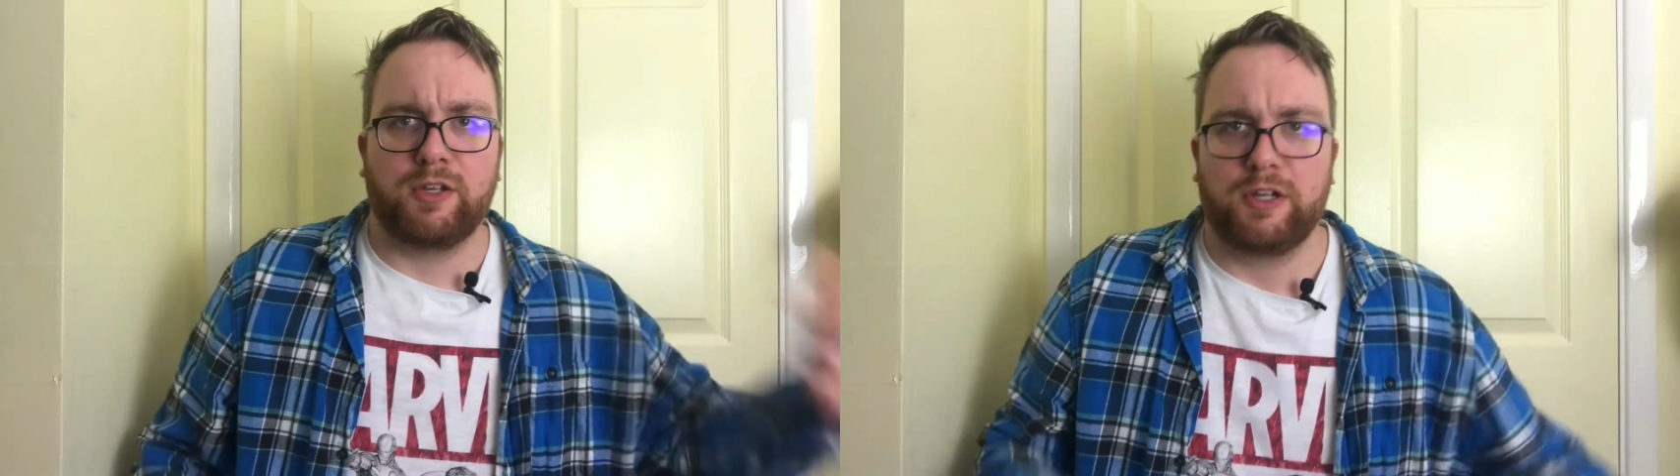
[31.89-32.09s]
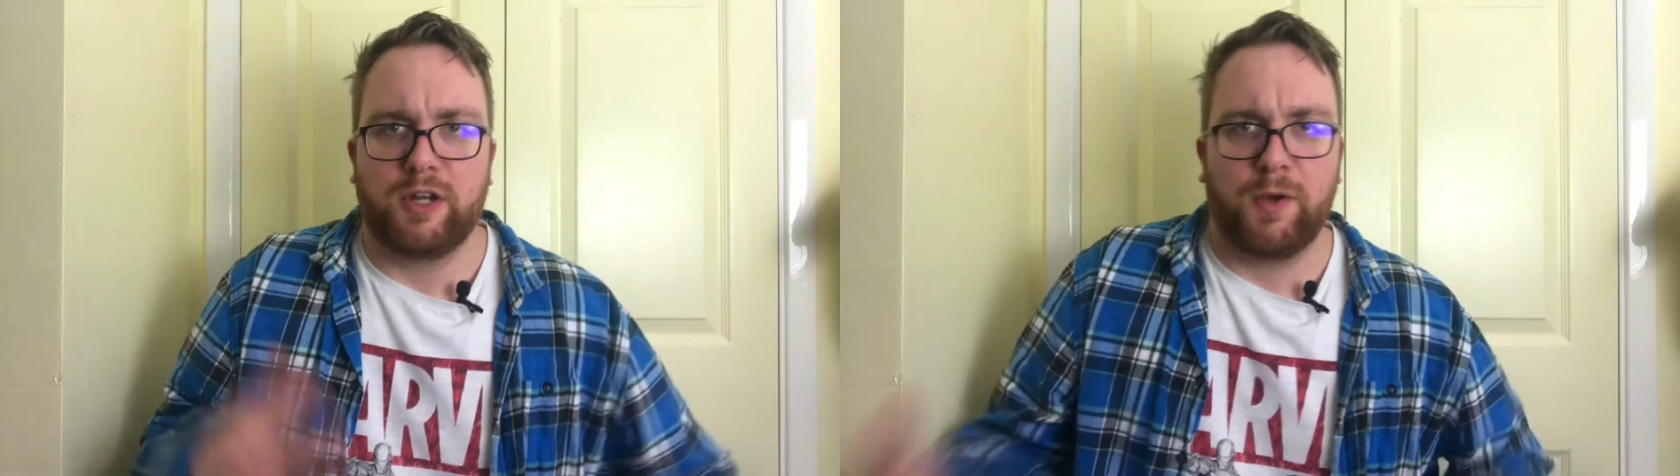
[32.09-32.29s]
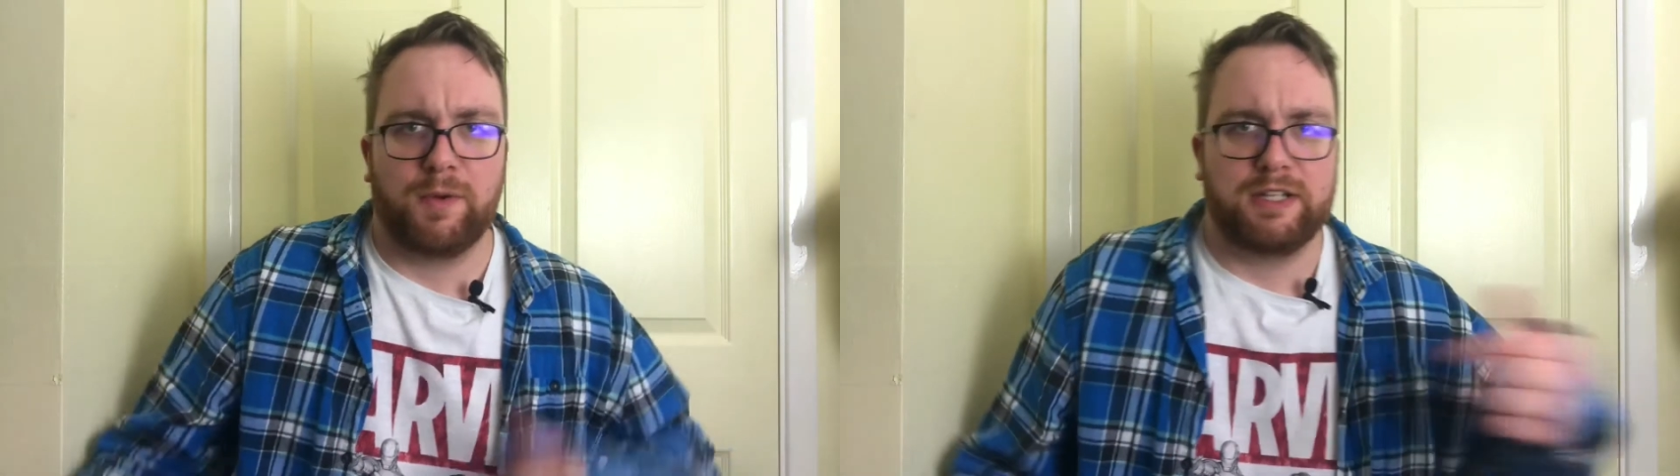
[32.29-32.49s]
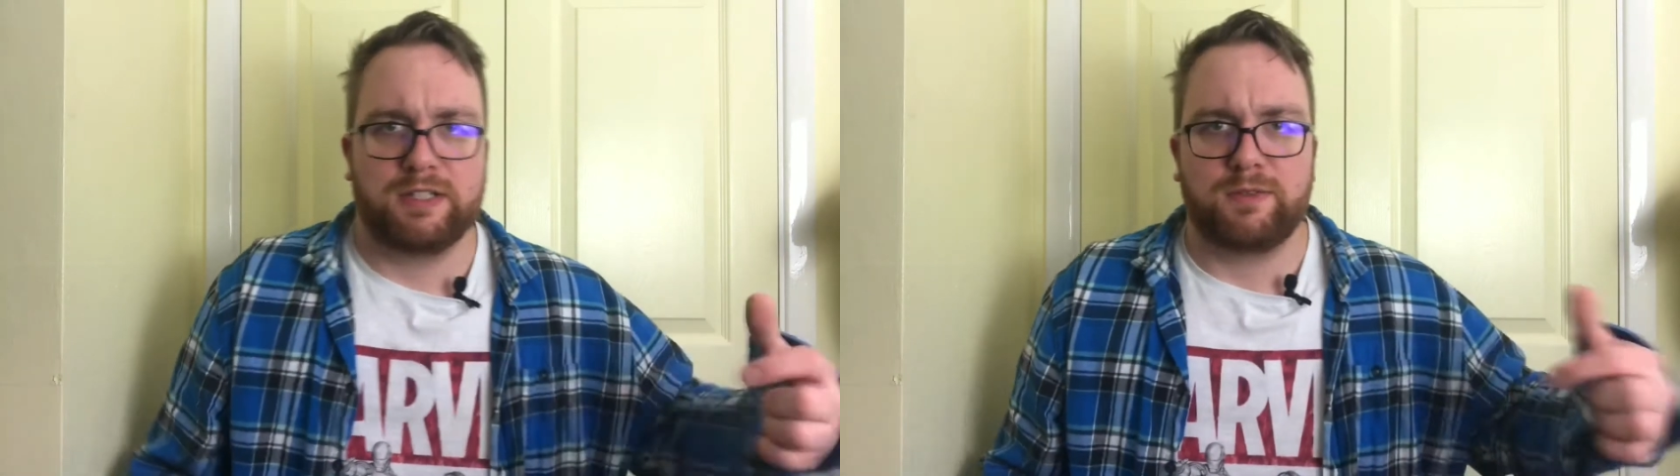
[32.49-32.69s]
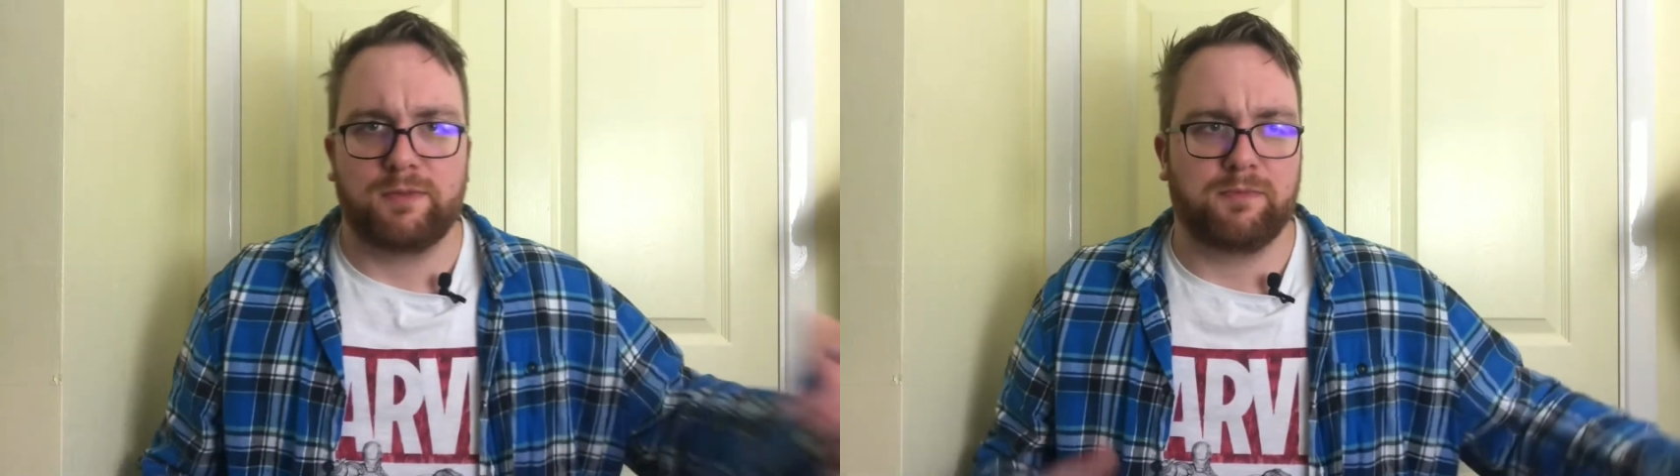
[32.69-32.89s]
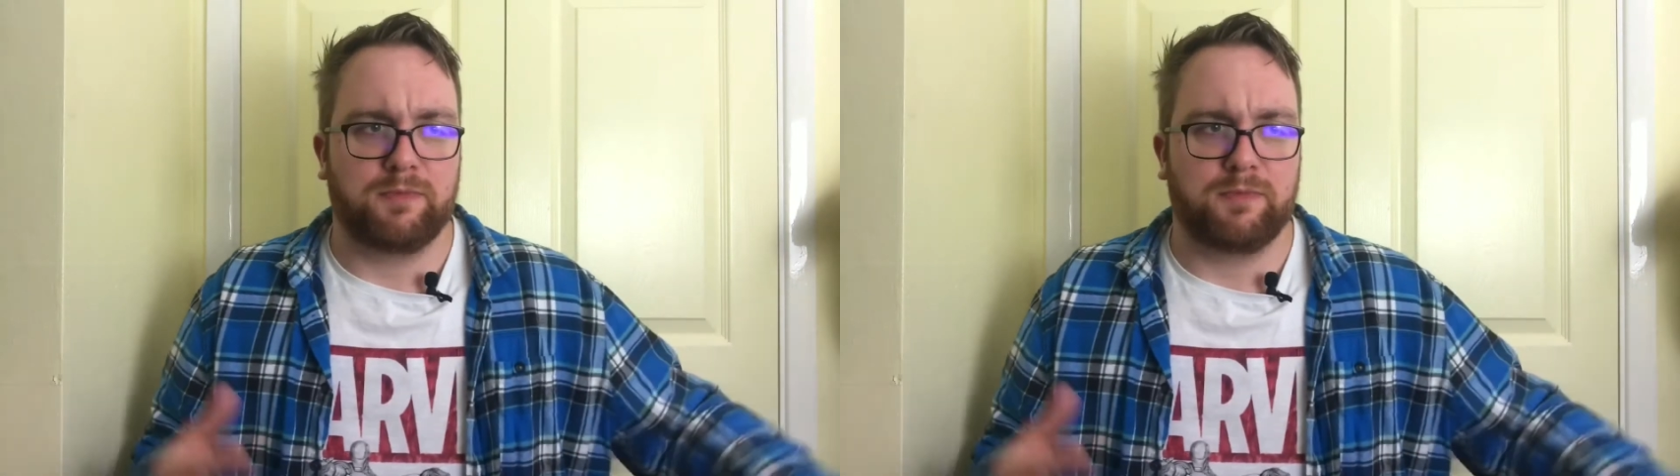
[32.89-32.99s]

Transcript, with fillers: you know, his